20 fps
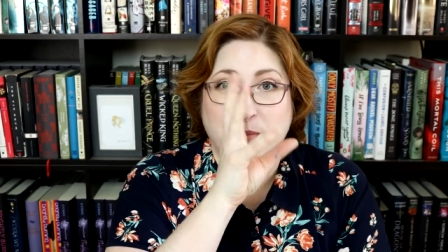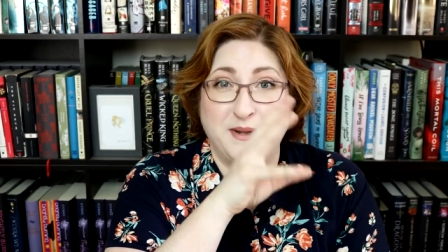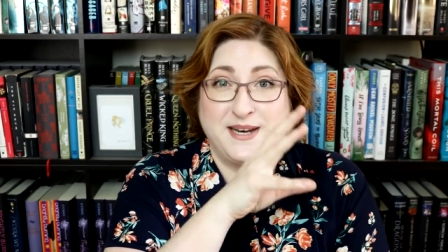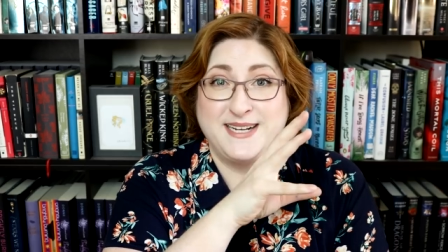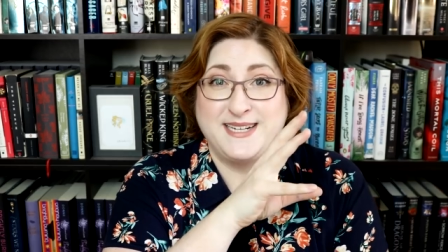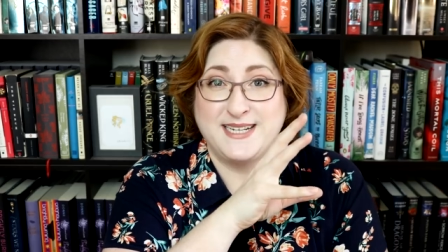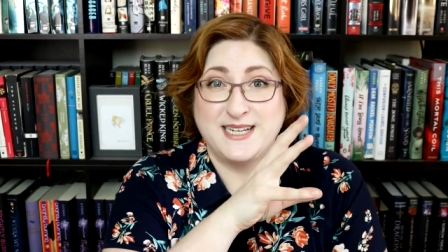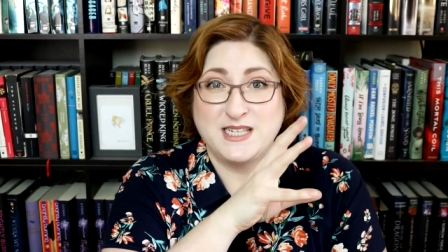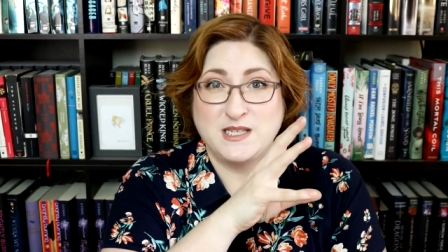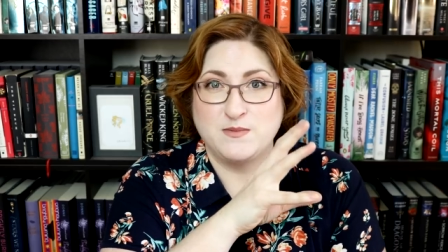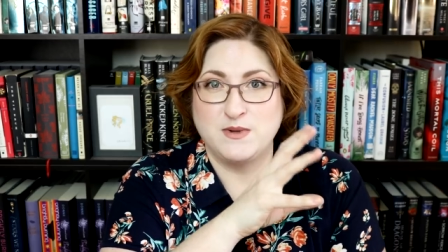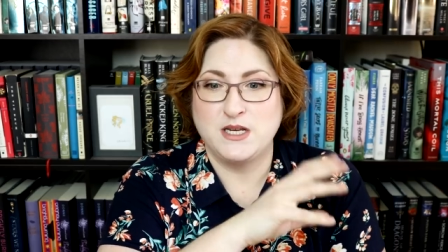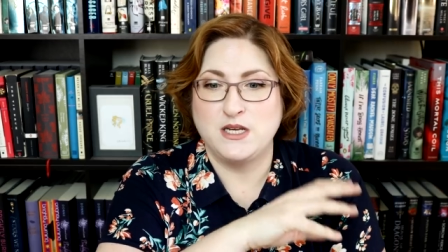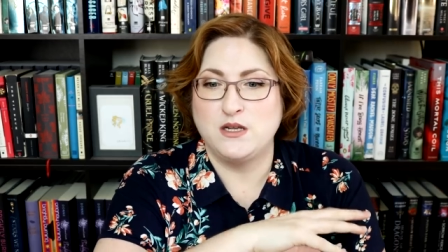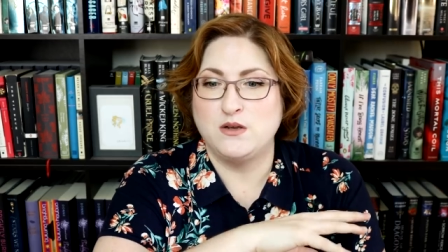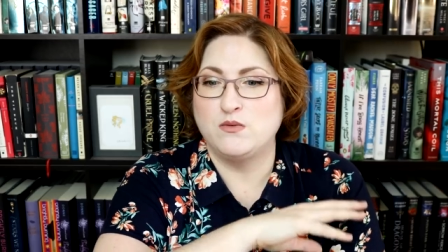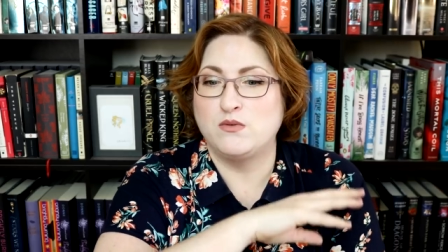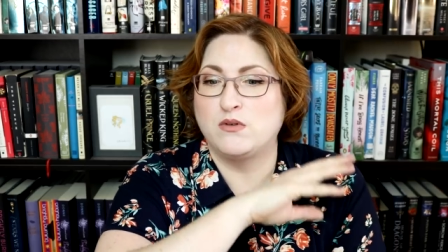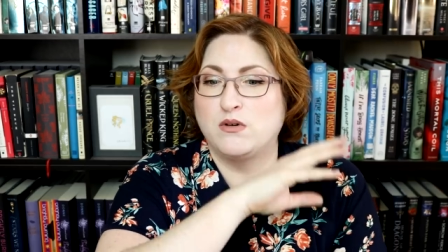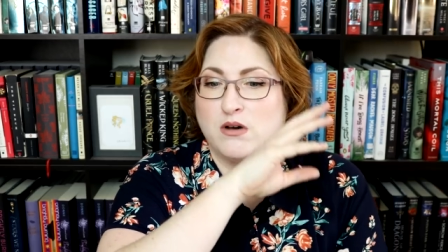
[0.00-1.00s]
but it does mean
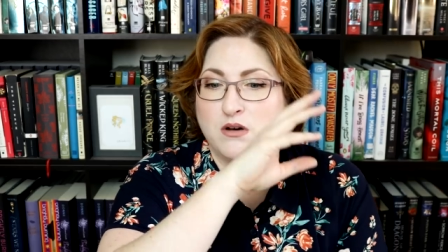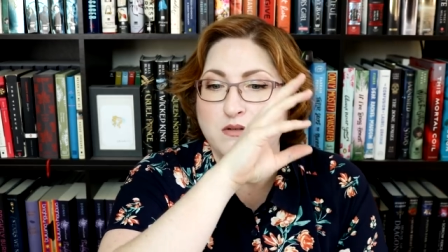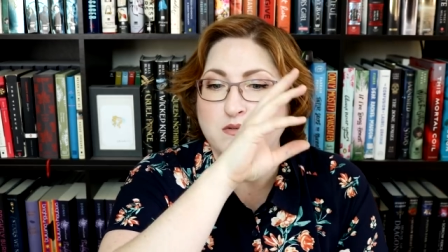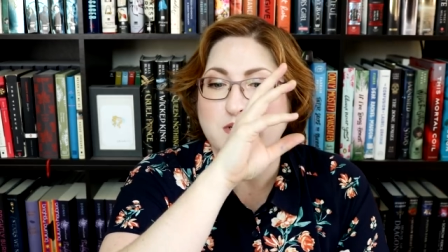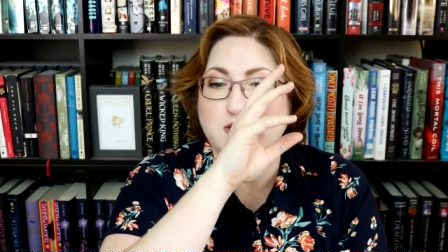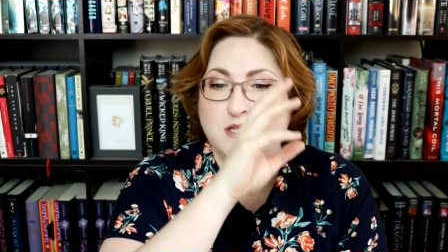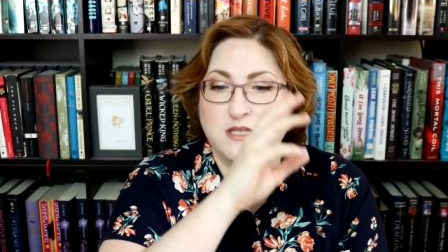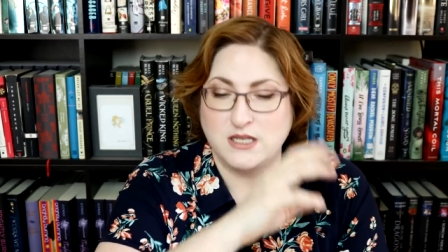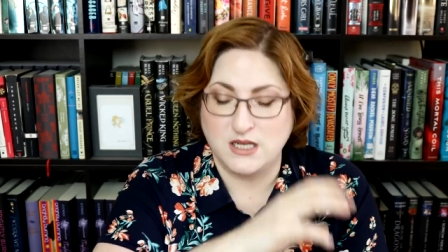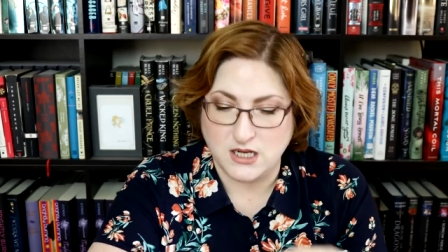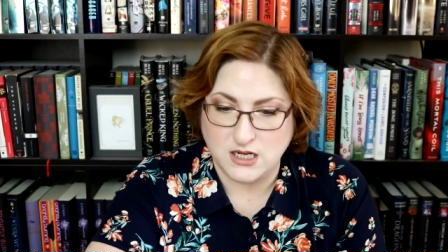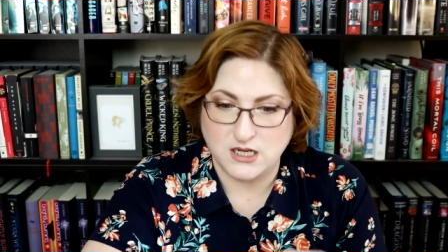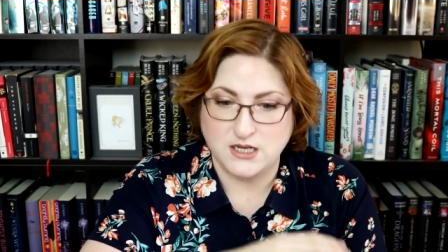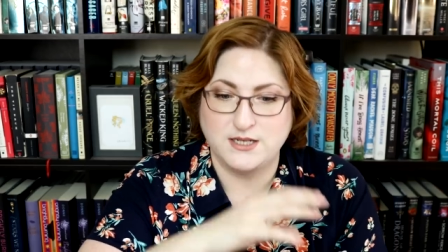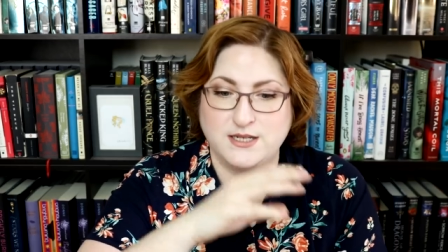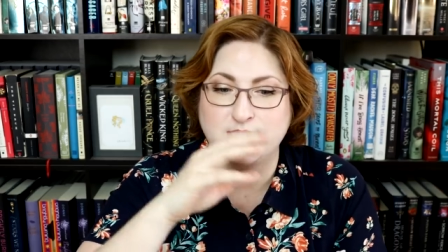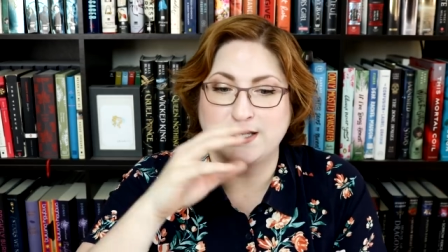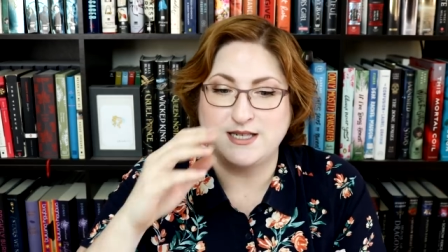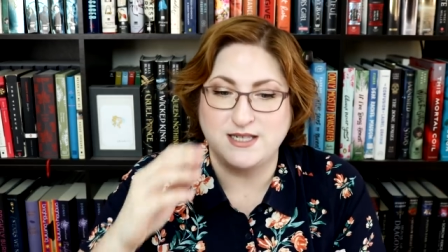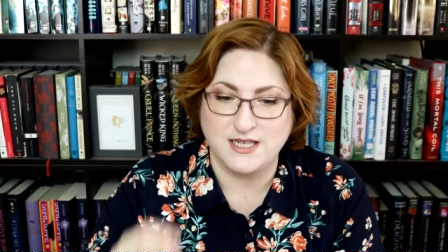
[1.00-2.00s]
you go
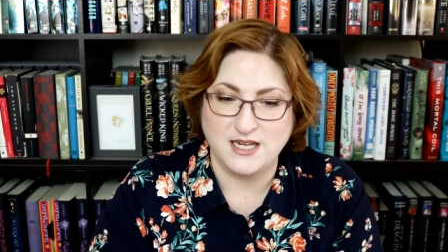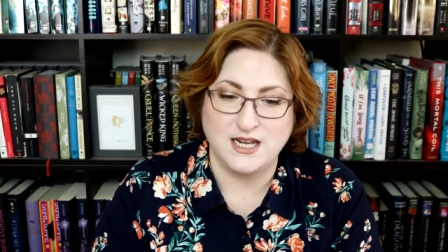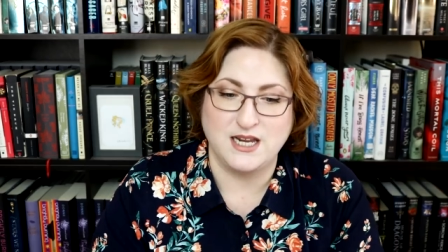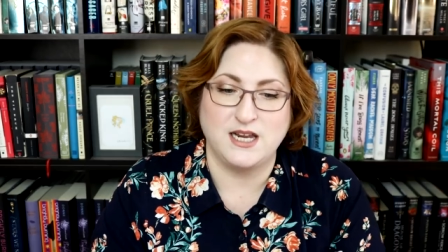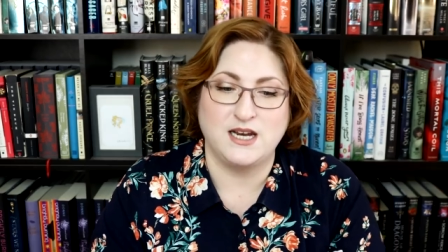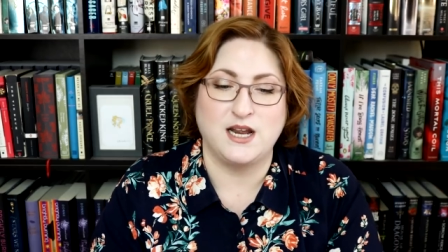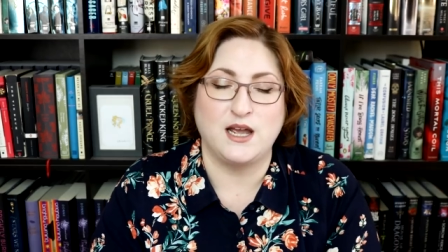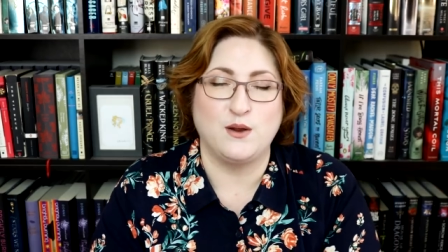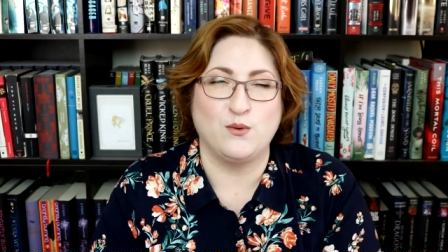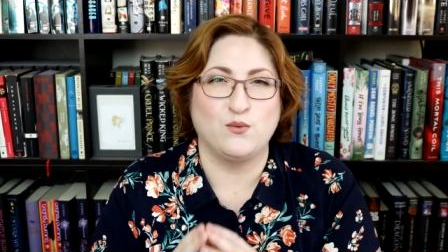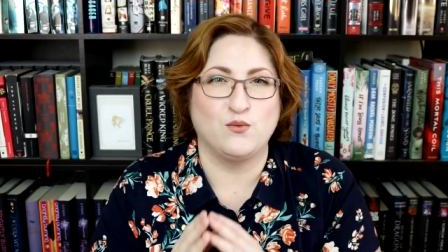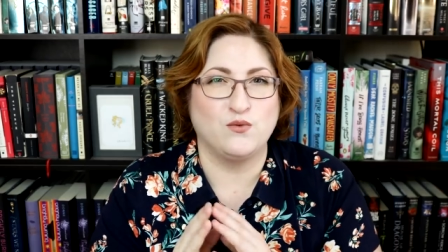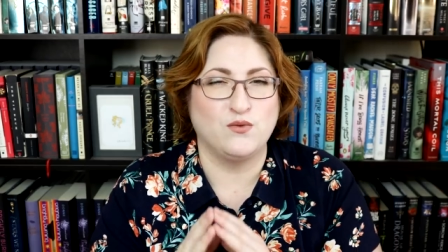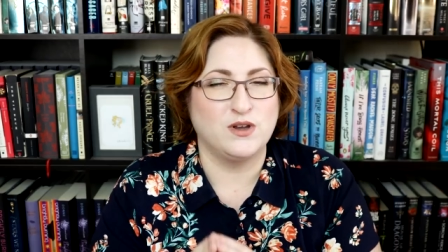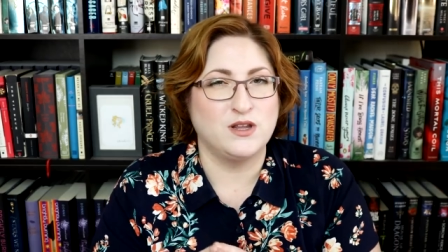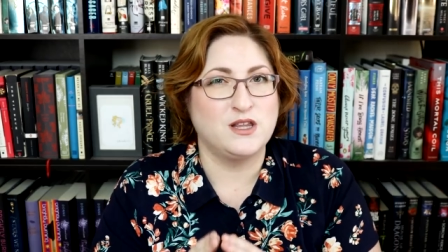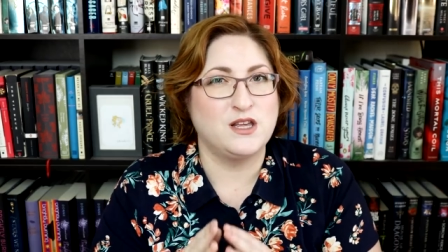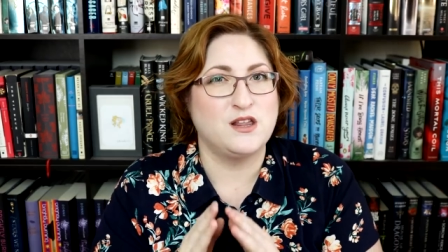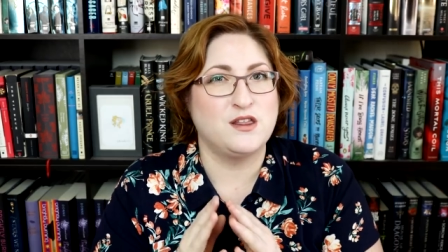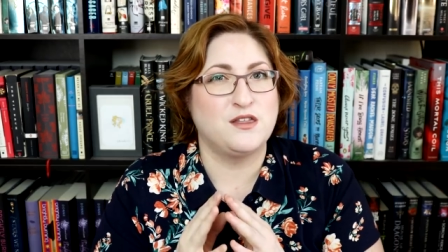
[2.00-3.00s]
scene to scene and
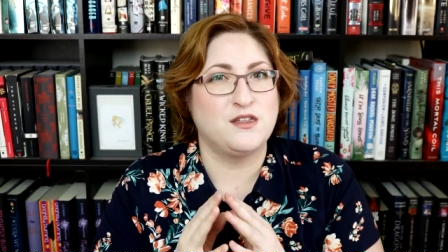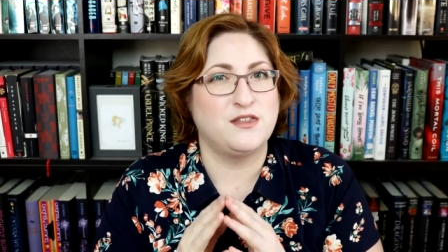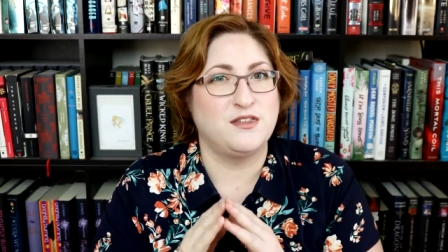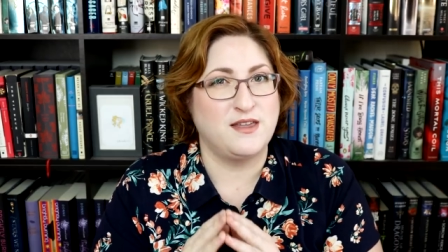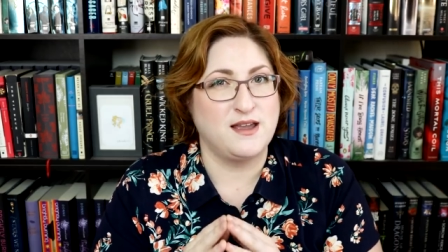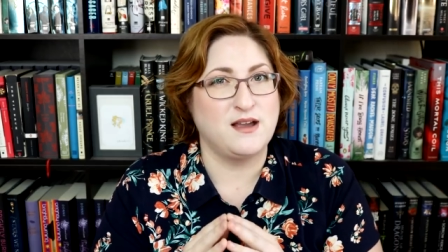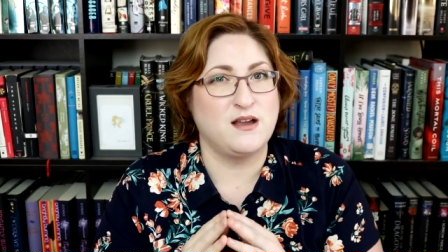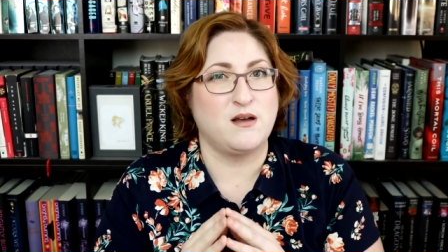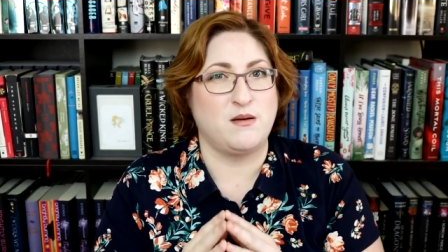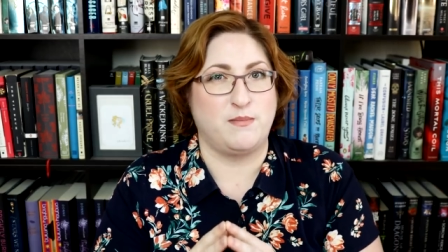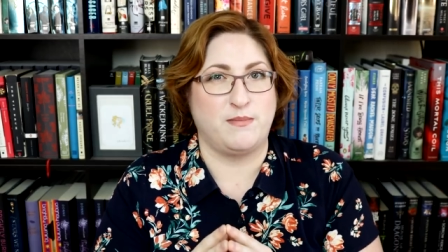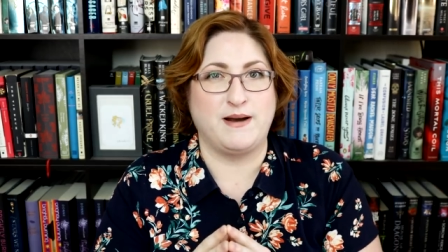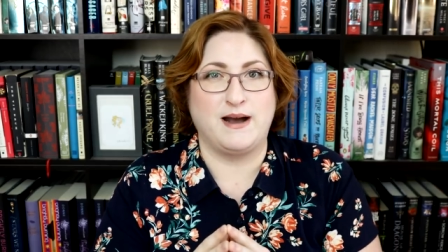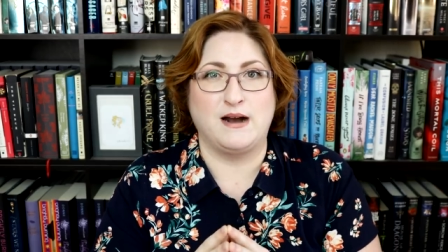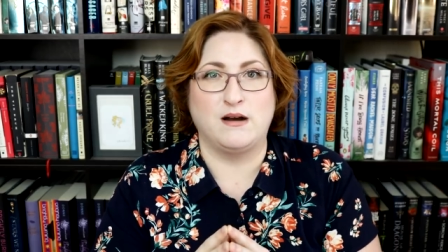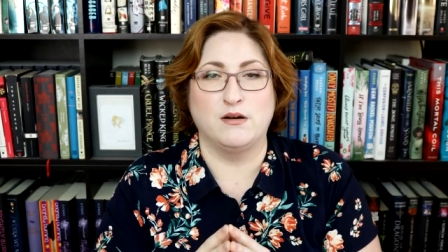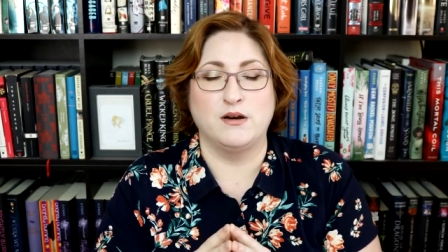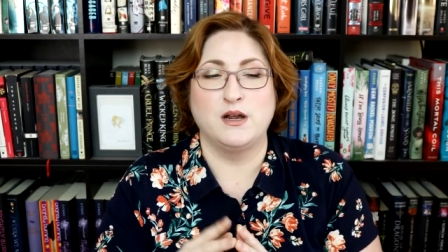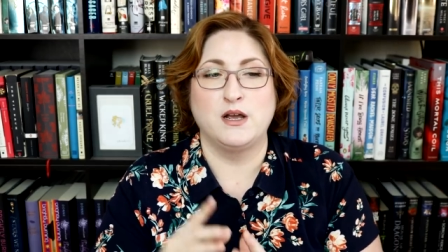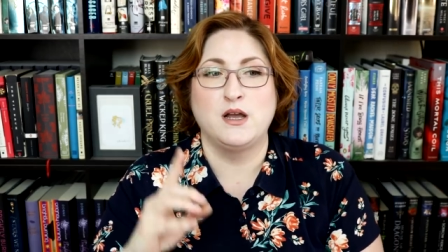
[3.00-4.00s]
really think
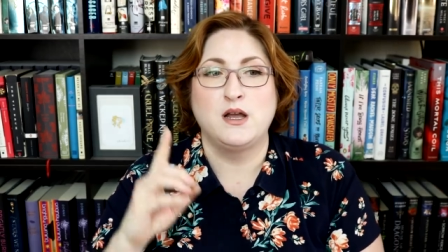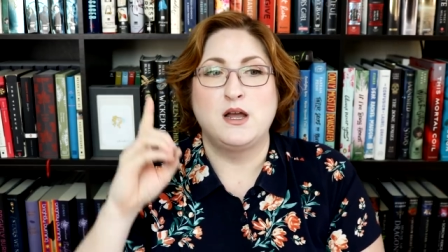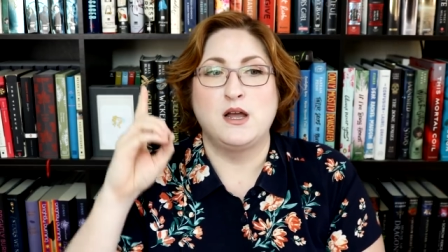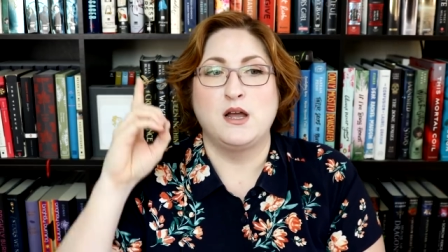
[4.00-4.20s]
about